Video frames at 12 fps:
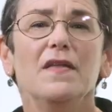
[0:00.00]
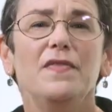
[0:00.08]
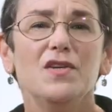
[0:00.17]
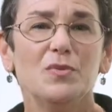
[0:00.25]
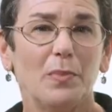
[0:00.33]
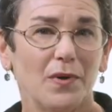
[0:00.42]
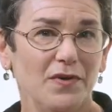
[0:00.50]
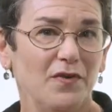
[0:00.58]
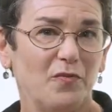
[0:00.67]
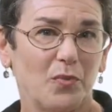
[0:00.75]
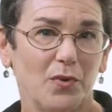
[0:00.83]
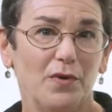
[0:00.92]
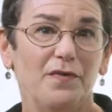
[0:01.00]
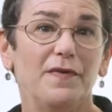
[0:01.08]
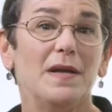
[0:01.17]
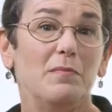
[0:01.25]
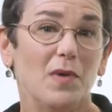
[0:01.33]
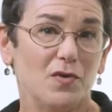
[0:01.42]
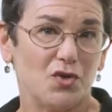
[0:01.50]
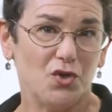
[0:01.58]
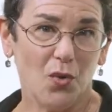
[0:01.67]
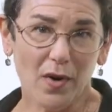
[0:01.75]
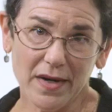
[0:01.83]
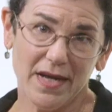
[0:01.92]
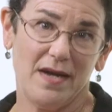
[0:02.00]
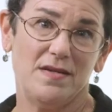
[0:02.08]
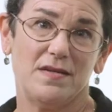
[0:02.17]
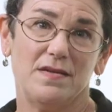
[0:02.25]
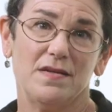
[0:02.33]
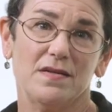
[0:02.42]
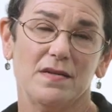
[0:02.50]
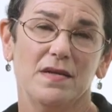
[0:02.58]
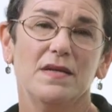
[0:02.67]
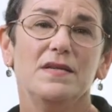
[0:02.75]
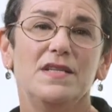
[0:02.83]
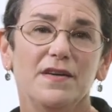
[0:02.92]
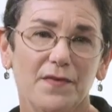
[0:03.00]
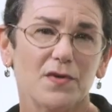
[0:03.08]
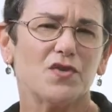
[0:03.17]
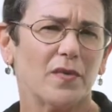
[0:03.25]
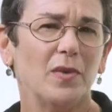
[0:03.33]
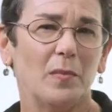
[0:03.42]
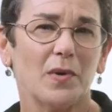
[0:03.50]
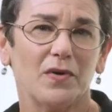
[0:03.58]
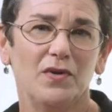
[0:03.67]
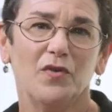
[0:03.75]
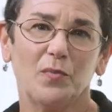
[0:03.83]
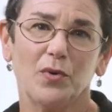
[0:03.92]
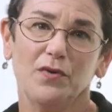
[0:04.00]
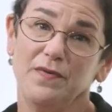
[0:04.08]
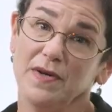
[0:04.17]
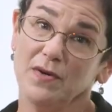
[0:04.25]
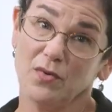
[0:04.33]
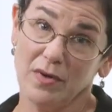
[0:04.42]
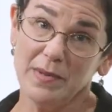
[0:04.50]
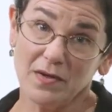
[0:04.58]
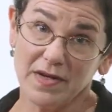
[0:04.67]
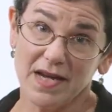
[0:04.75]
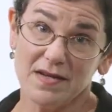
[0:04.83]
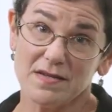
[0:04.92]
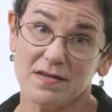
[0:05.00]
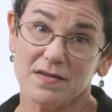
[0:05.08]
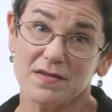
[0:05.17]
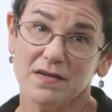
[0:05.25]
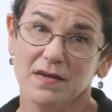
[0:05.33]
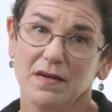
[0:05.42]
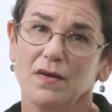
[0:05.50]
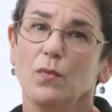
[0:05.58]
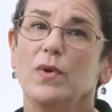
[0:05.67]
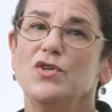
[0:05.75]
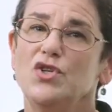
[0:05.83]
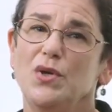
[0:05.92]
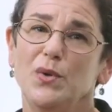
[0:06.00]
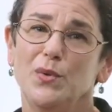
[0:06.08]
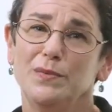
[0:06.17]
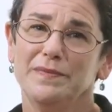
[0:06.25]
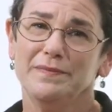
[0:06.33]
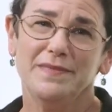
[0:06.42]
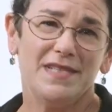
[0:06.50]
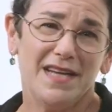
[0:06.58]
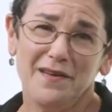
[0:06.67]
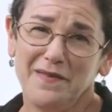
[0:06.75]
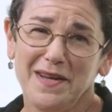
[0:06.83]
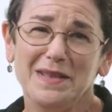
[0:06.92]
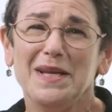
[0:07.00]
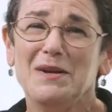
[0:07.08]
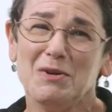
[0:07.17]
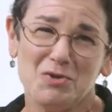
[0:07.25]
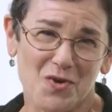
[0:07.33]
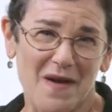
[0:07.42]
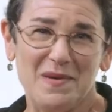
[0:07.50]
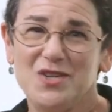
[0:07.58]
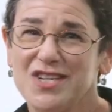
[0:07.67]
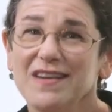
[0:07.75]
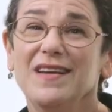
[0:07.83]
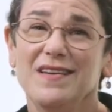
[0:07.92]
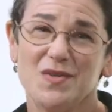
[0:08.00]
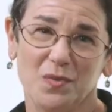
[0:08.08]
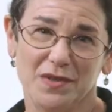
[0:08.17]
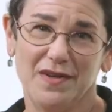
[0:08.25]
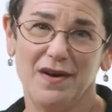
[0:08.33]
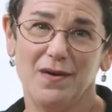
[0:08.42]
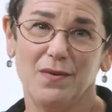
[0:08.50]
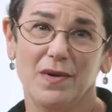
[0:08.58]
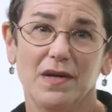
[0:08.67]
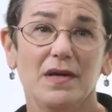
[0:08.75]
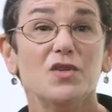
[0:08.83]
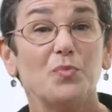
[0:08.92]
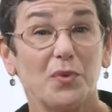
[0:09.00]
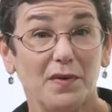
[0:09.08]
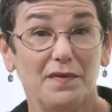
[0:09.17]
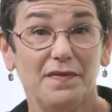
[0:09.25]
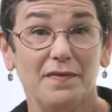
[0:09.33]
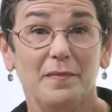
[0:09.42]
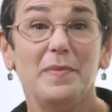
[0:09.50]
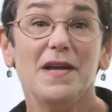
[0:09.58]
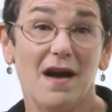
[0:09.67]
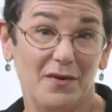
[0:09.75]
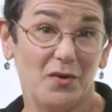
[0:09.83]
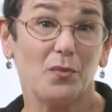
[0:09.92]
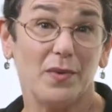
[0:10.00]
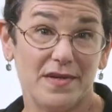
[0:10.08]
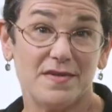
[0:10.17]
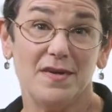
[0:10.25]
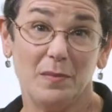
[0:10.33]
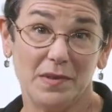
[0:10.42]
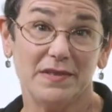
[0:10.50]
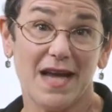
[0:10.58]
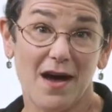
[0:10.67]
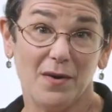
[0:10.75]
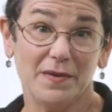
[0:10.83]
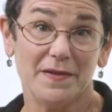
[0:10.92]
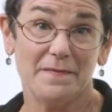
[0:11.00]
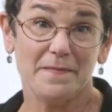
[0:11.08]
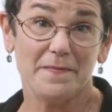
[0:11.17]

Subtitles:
This burden of proof in most tort cases differs from the burden of proof in criminal cases, which you TV legal drama junkies will know is proof beyond a reasonable doubt.